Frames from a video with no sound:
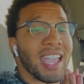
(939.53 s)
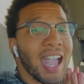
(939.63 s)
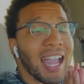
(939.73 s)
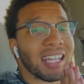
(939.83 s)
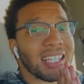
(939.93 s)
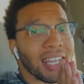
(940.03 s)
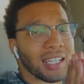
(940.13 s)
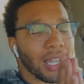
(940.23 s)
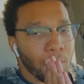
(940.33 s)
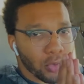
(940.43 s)
I just had to
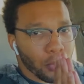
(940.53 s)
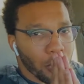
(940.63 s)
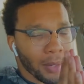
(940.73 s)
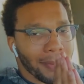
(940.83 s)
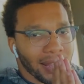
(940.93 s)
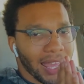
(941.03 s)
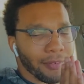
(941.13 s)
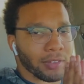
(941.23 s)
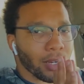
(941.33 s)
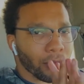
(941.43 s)
come to a point in my
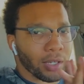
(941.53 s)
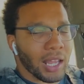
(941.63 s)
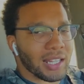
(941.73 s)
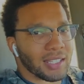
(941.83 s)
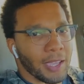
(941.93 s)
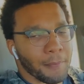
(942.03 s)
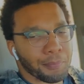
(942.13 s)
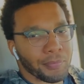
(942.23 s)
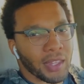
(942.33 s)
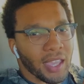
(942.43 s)
life that I realized that
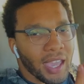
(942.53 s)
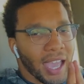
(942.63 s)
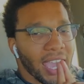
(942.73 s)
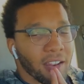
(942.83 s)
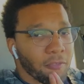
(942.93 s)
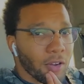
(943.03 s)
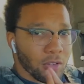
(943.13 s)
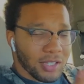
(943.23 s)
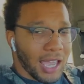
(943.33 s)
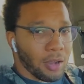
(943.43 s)
I had a
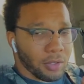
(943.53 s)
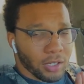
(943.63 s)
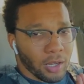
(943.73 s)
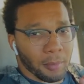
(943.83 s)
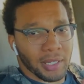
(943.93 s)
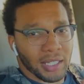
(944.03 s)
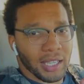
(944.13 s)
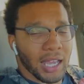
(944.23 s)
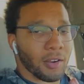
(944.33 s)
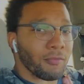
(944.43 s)
false outlook on money.
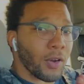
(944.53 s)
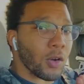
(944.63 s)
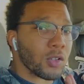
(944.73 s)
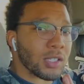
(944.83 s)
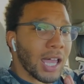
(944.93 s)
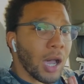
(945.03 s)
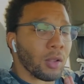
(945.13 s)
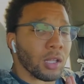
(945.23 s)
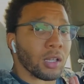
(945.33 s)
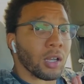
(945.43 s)
I had a false
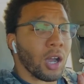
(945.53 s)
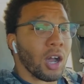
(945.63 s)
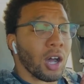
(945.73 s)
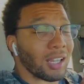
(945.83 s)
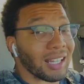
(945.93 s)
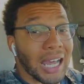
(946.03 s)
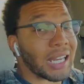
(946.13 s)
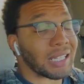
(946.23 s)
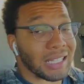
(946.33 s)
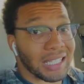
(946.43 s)
outlook on a lot
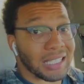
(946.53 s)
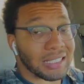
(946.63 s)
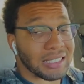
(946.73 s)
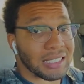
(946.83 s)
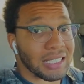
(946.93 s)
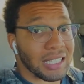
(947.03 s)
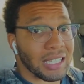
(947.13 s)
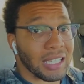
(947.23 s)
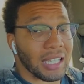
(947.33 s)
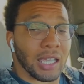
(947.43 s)
of things.
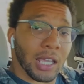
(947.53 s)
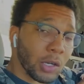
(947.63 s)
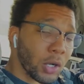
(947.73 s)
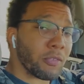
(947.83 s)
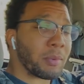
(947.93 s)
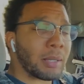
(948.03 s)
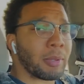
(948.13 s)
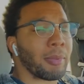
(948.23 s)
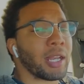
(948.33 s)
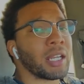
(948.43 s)
In order for me to be
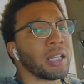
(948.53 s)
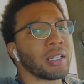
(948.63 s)
better,